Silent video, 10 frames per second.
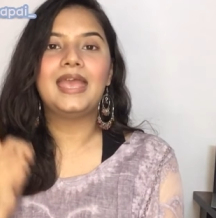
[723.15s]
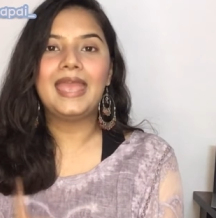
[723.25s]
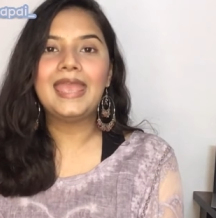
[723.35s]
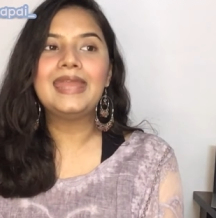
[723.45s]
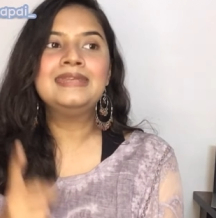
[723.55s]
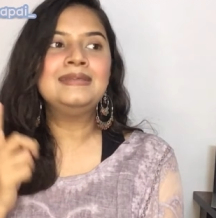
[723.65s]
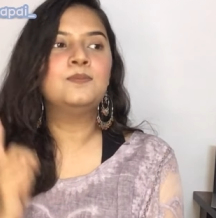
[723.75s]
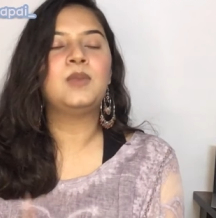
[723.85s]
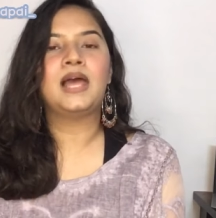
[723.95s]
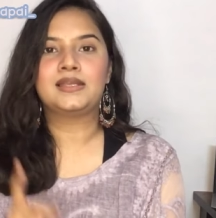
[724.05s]
any
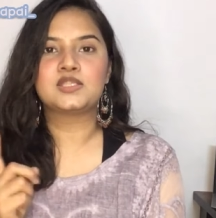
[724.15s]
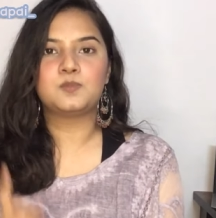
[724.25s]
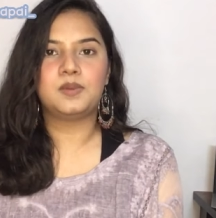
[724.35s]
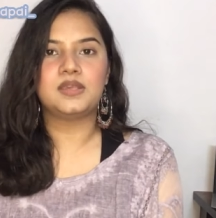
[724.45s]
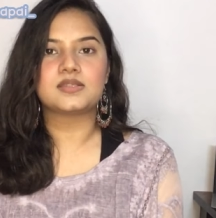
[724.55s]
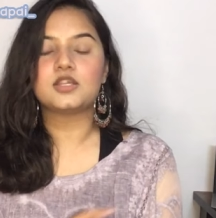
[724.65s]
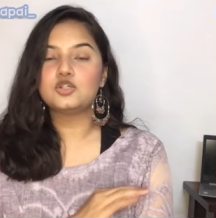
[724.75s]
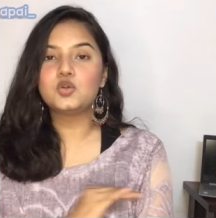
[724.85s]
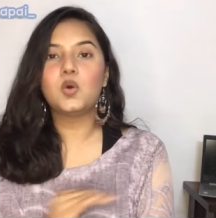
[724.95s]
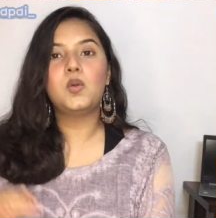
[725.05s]
blank space
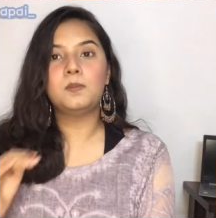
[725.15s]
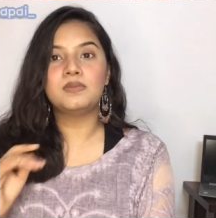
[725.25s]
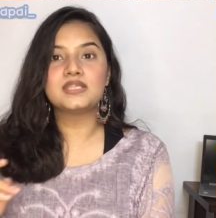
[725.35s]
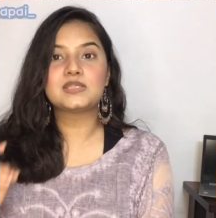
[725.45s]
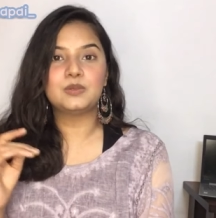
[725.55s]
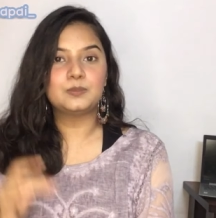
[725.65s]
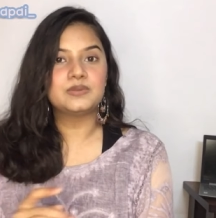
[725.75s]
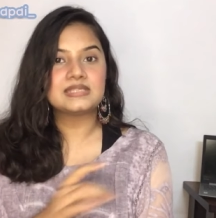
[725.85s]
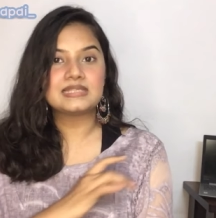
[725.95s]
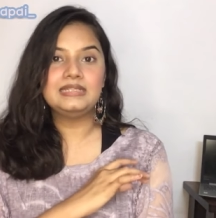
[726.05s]
don't miss
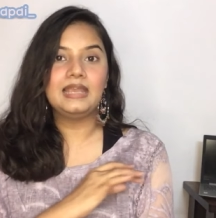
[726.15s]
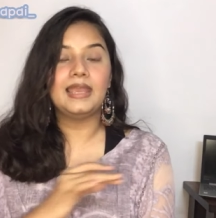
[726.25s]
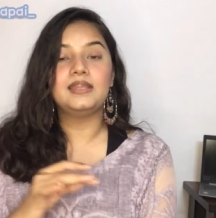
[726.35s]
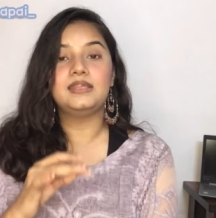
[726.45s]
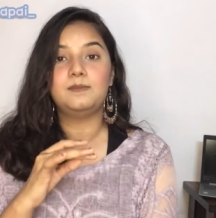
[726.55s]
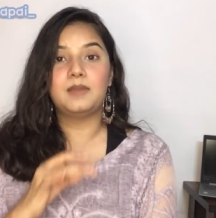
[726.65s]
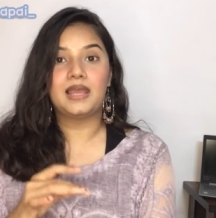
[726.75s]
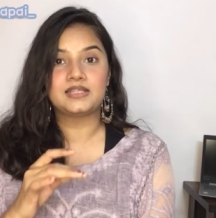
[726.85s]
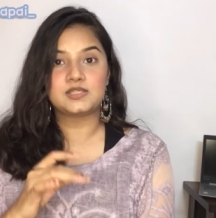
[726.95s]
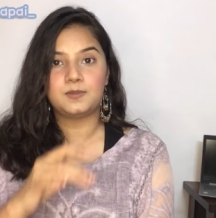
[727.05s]
purposely any
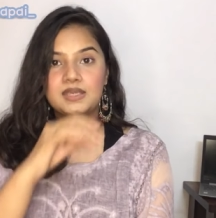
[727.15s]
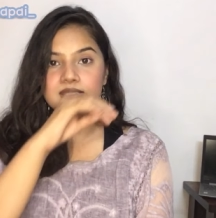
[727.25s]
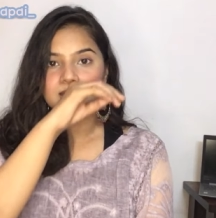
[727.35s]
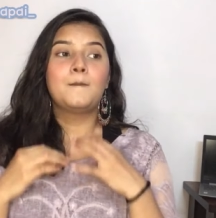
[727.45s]
blank space